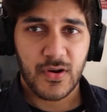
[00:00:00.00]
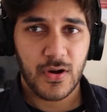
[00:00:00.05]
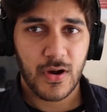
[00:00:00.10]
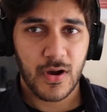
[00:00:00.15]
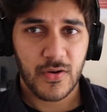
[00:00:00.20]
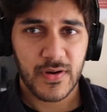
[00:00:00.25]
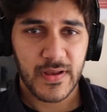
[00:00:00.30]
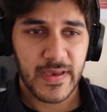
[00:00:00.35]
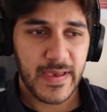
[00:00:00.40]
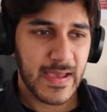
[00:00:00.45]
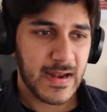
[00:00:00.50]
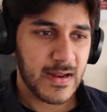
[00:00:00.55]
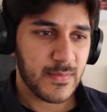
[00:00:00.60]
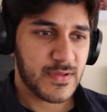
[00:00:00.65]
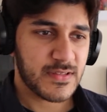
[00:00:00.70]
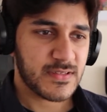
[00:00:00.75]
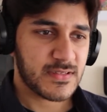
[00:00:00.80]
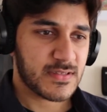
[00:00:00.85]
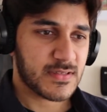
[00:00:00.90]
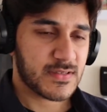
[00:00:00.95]
horror
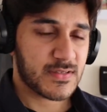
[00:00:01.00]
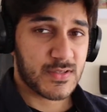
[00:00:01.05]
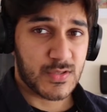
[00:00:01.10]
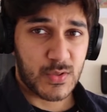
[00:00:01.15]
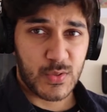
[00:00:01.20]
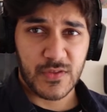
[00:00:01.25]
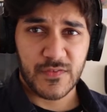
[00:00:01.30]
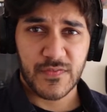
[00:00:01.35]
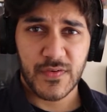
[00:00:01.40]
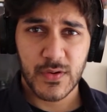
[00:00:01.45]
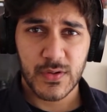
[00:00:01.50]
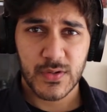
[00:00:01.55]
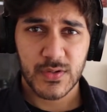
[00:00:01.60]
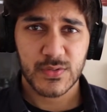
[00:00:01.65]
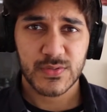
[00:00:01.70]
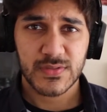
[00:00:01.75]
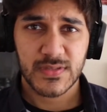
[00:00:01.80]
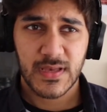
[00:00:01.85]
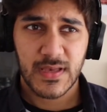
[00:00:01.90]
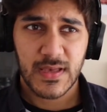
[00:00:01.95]
elements to the
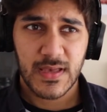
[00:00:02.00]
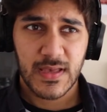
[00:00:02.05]
photos,